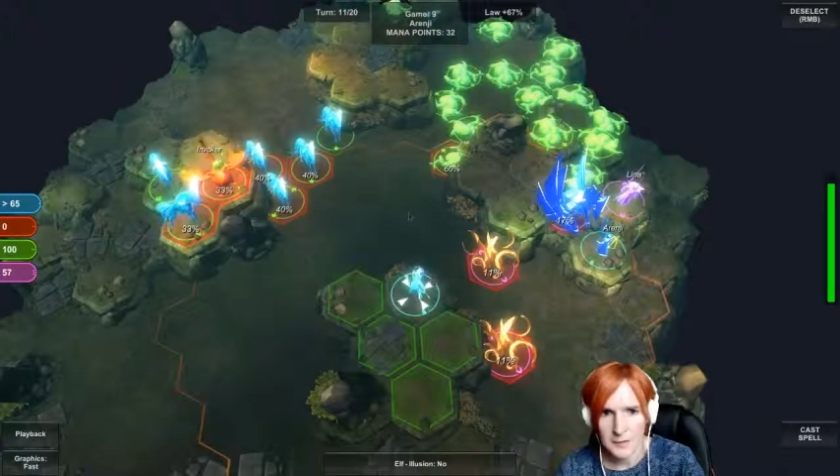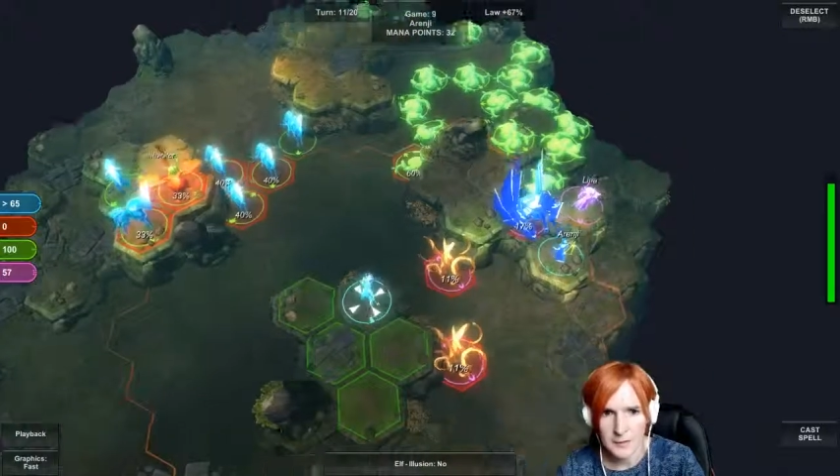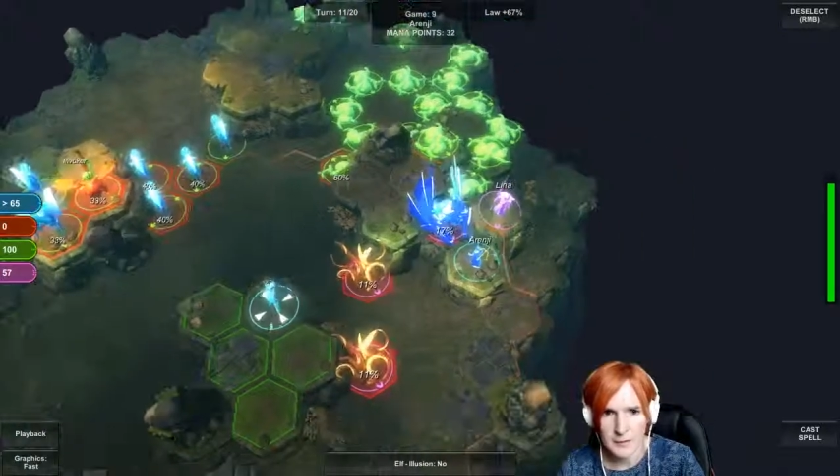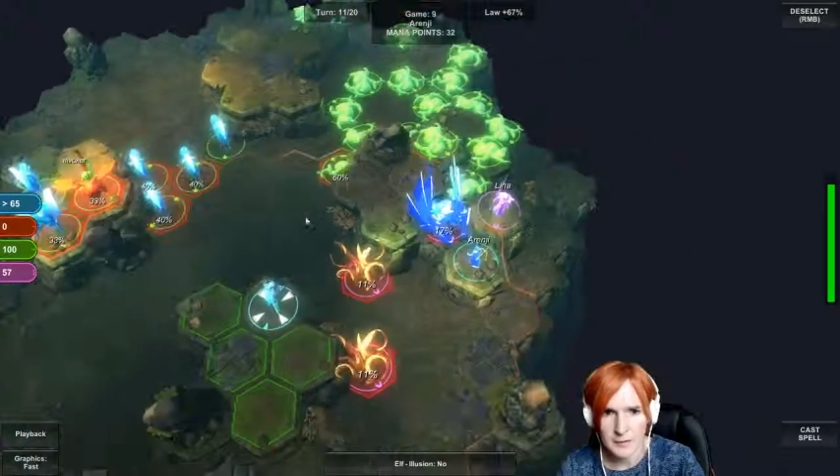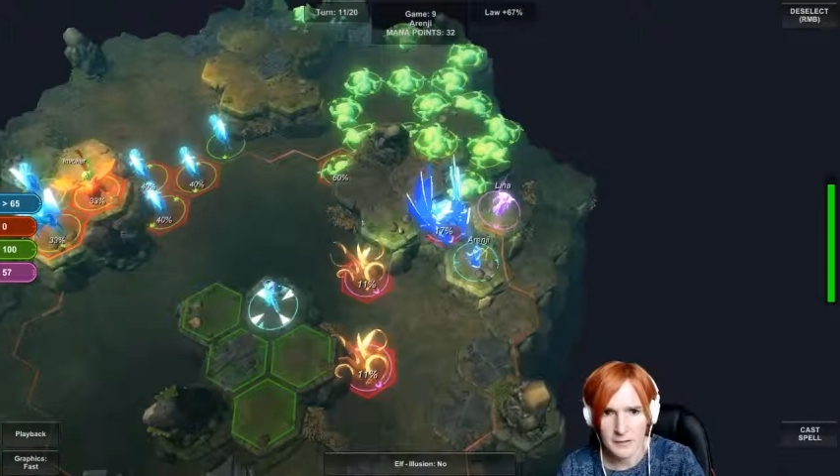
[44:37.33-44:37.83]

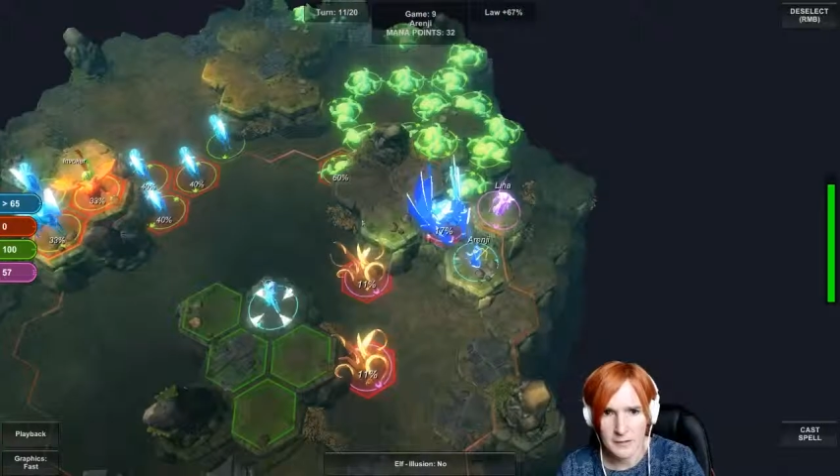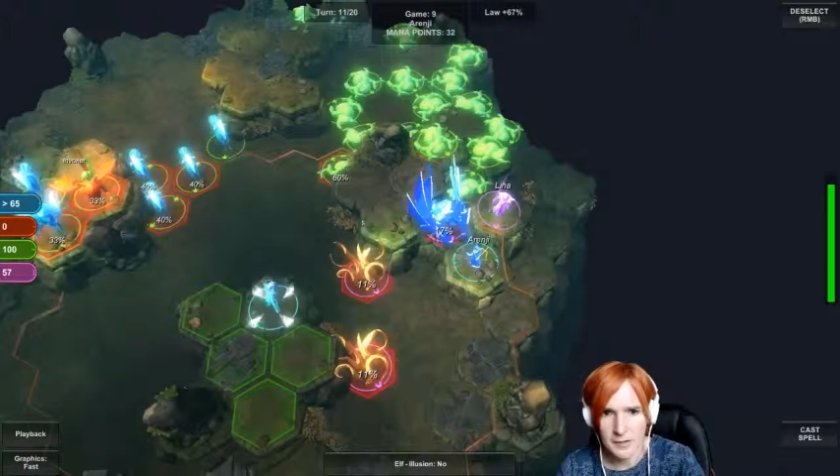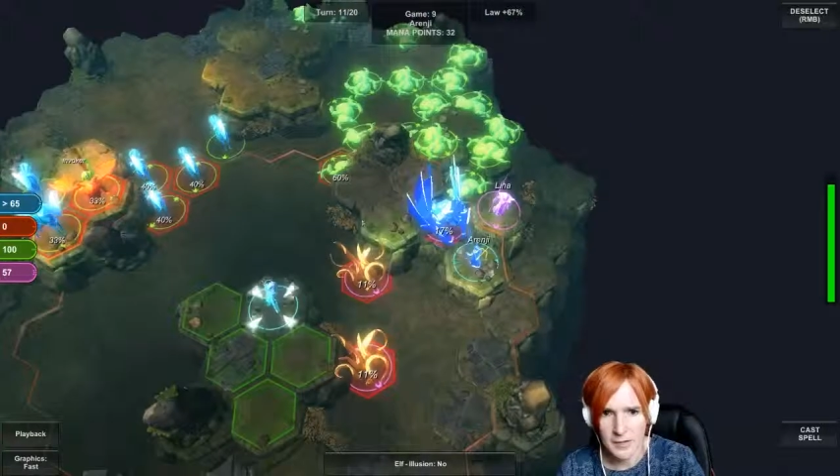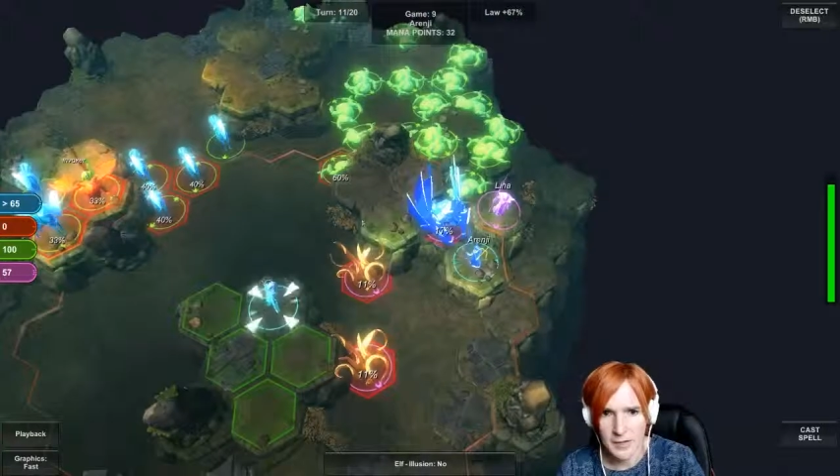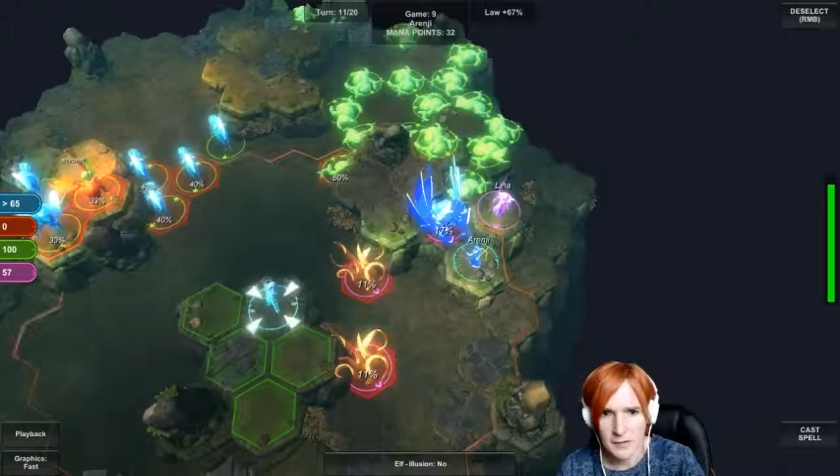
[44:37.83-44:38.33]
but I think the
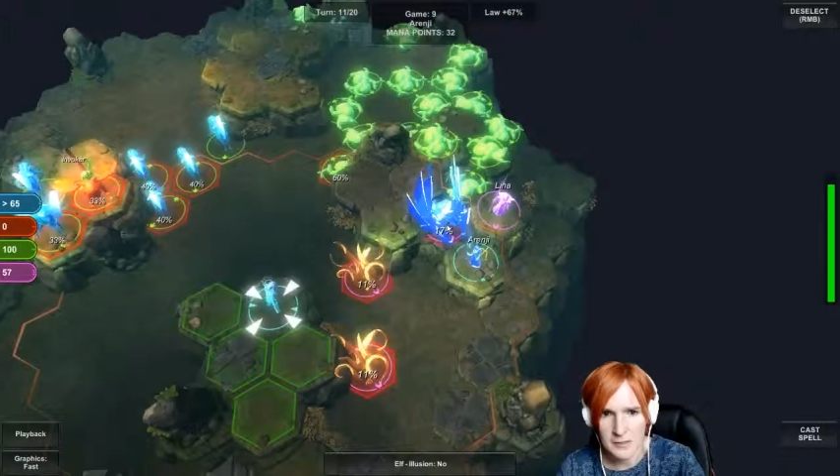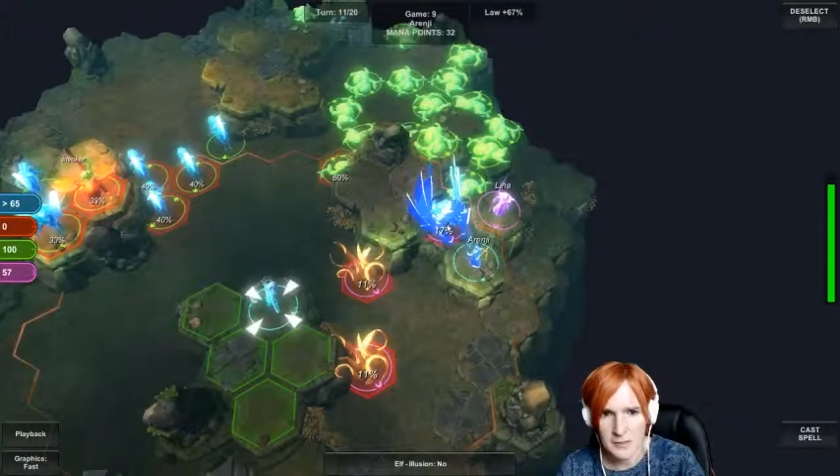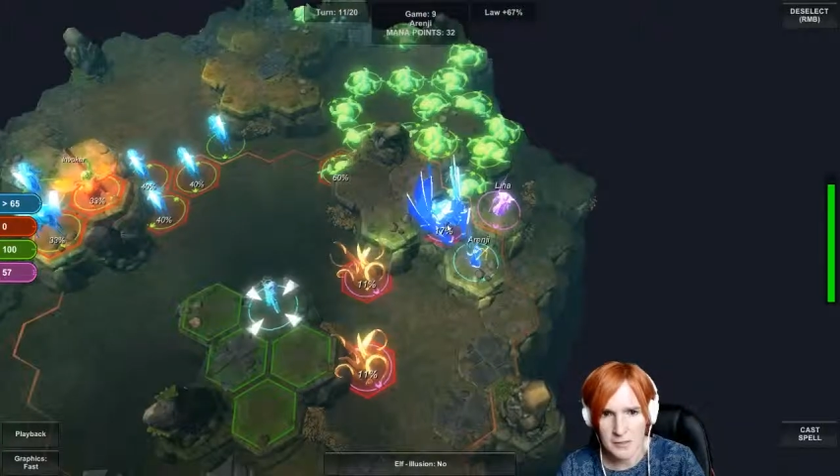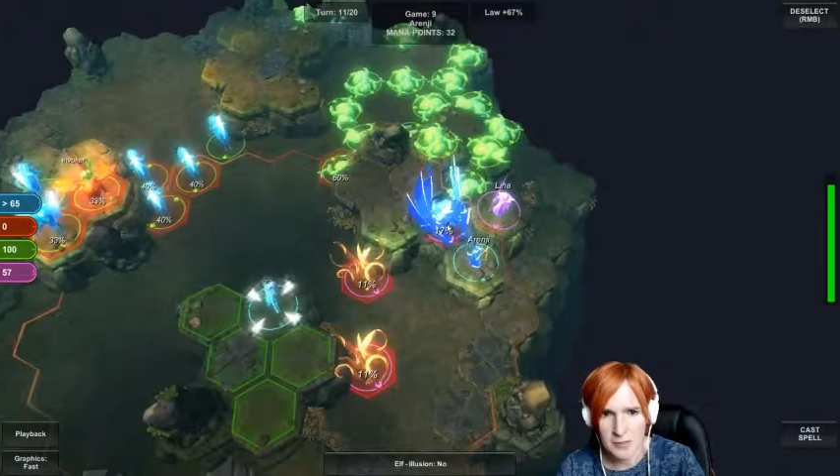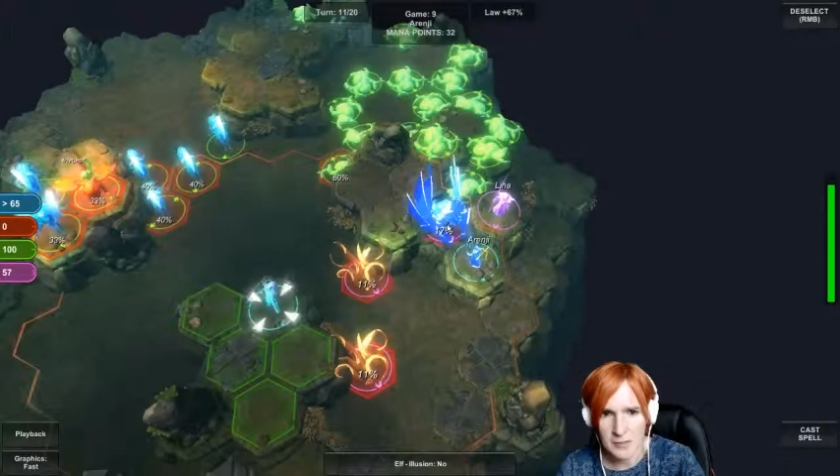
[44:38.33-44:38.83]
dragon
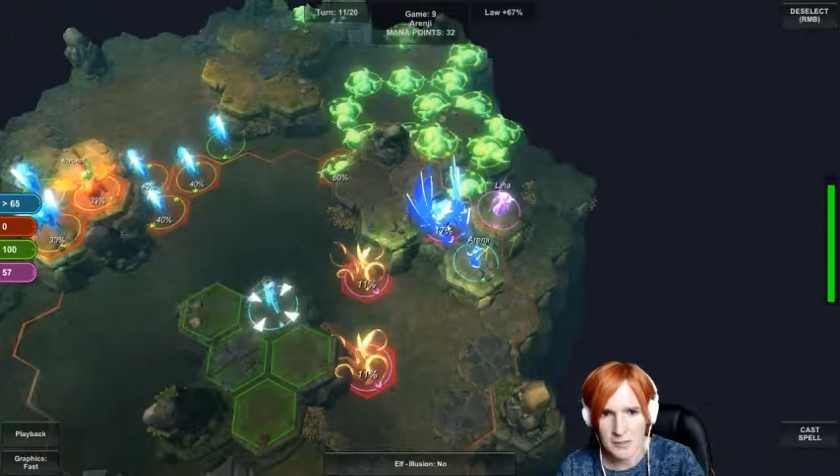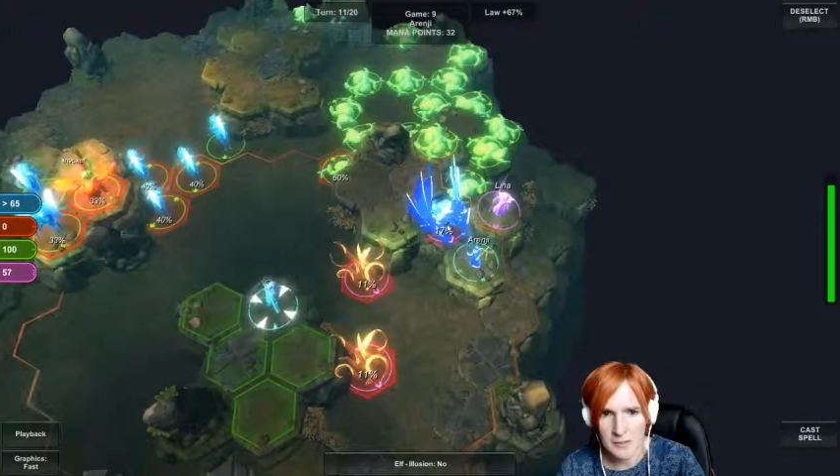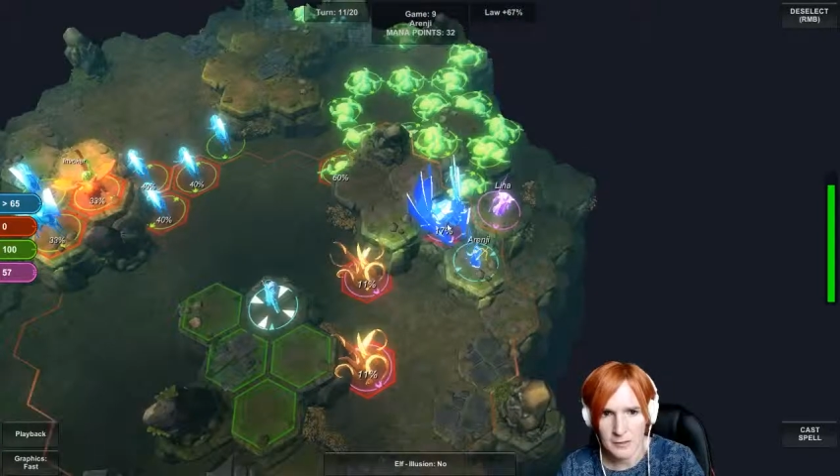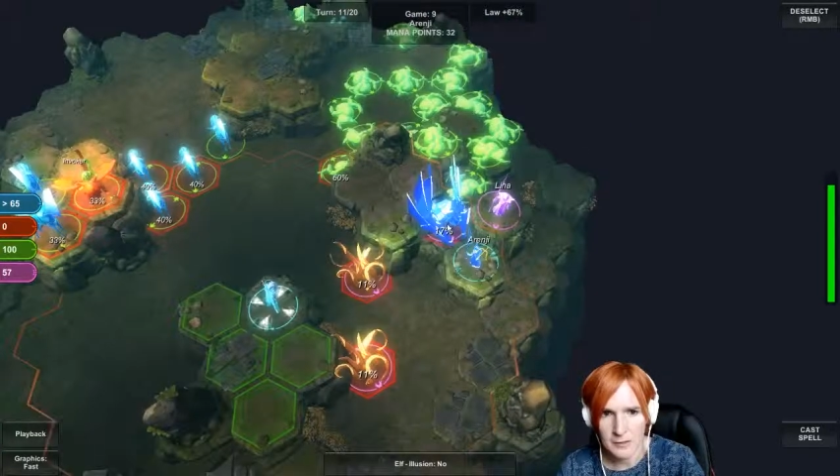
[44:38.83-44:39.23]
is probably...